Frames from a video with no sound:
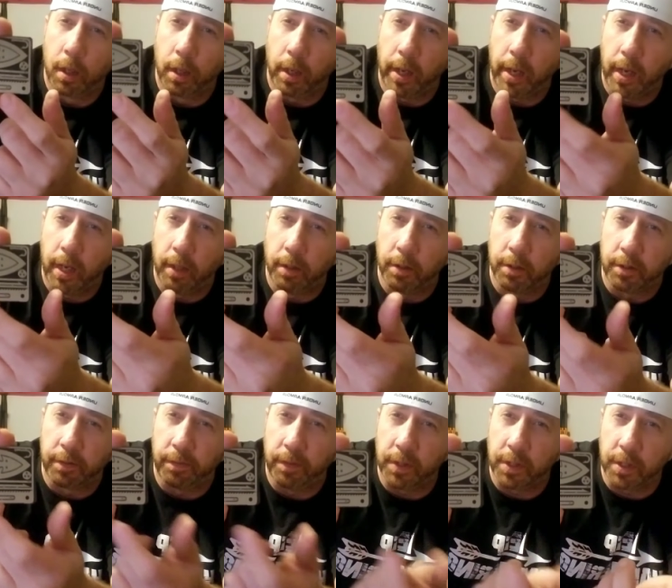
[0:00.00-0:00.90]
And there's
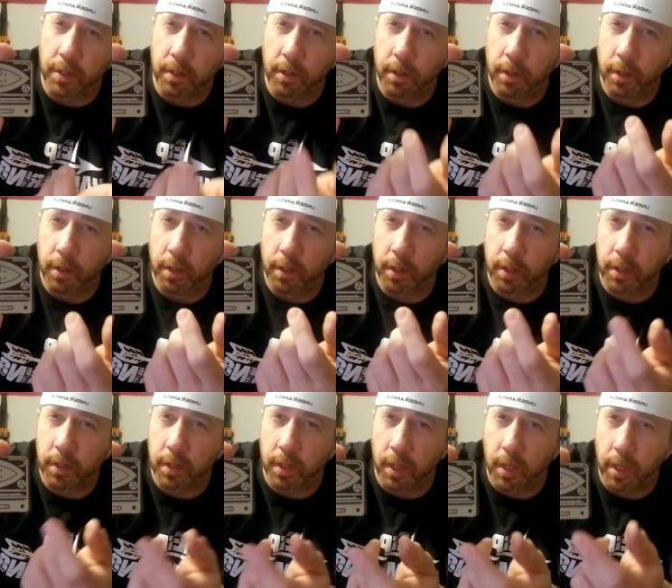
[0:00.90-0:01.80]
fishing
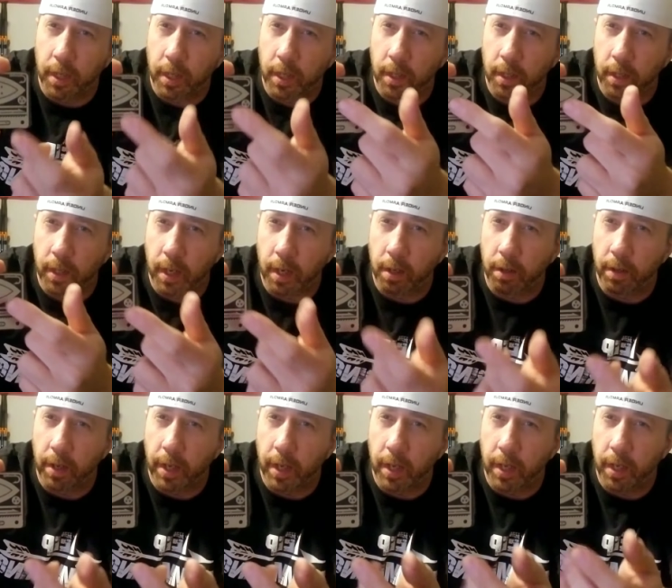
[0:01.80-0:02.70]
hooks and an
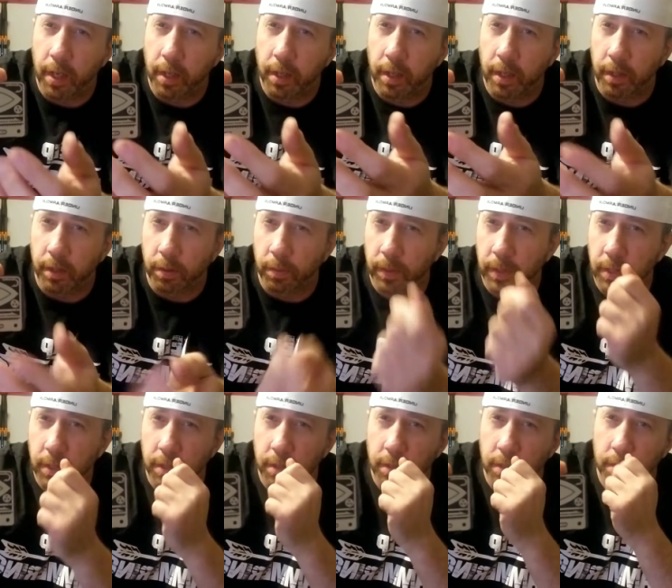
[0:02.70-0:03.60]
arrowhead and
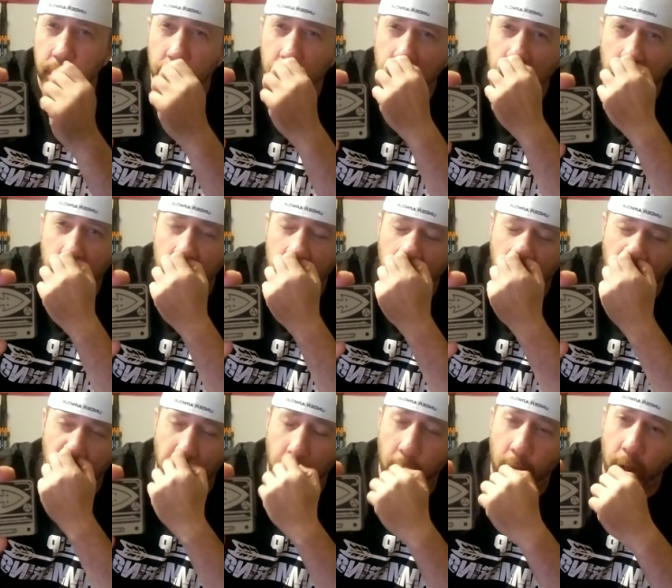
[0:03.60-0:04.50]
tweezers and an
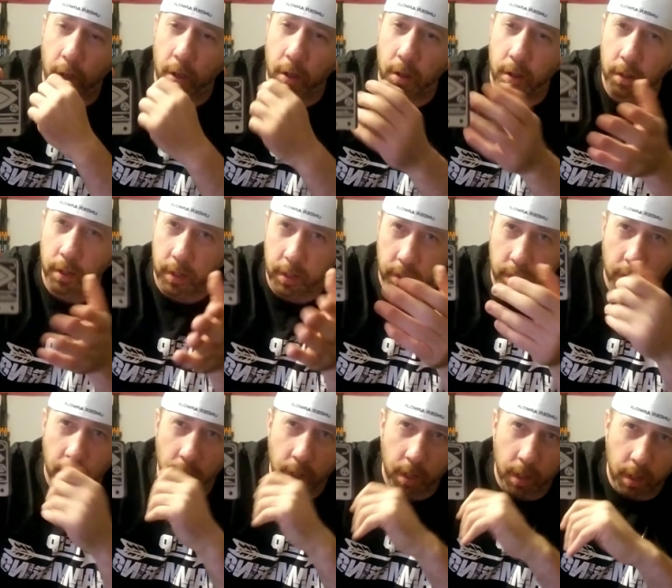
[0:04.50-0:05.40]
awl and
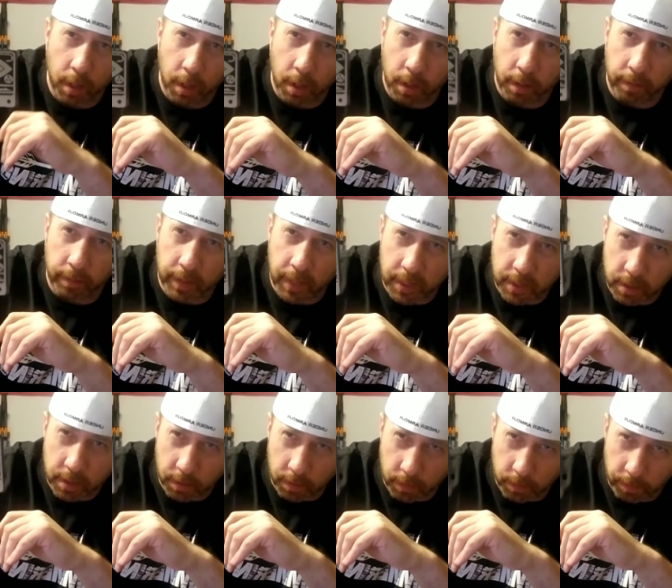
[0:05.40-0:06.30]
nice
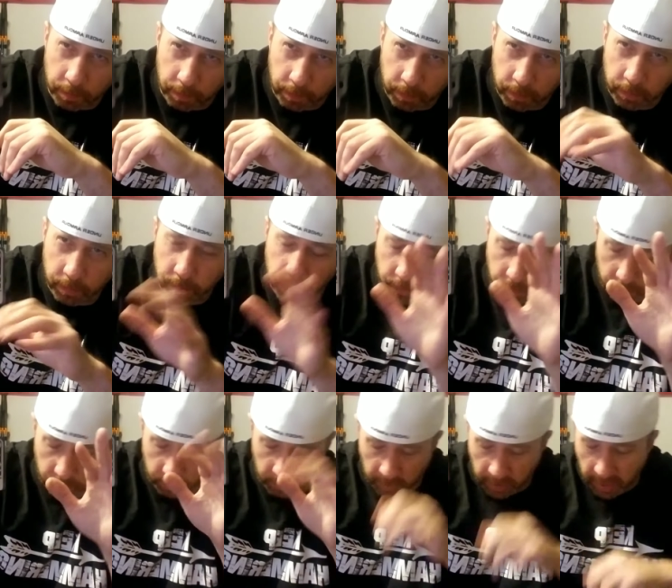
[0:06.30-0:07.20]
little
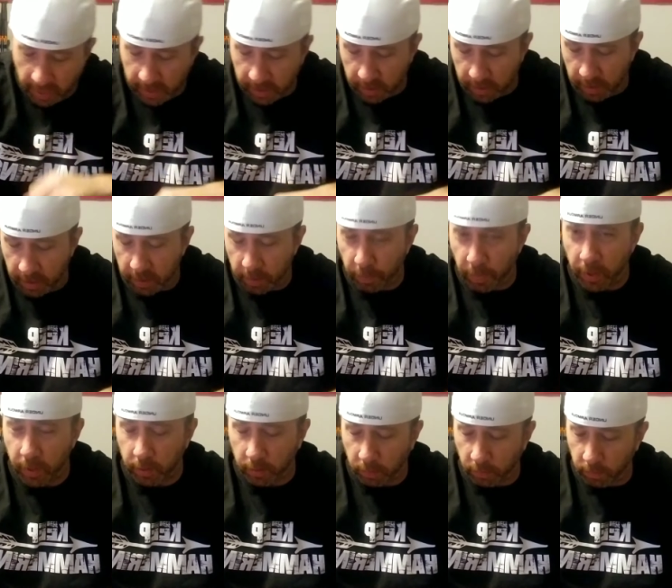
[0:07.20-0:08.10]
last-ditch bit
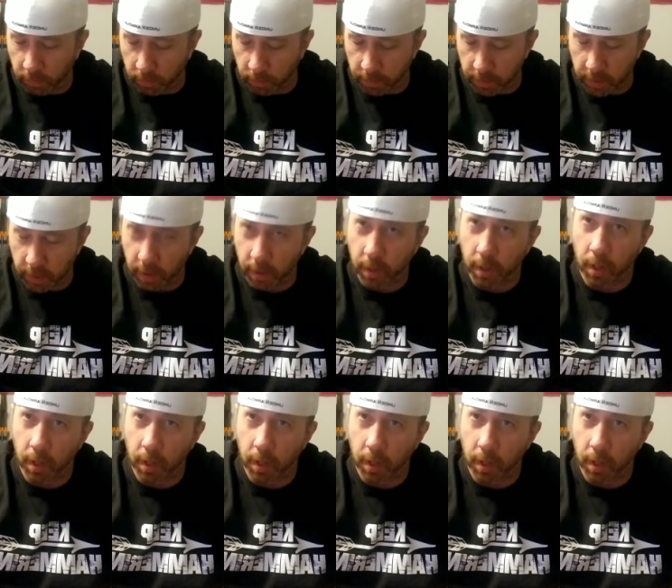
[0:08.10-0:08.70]
of tools.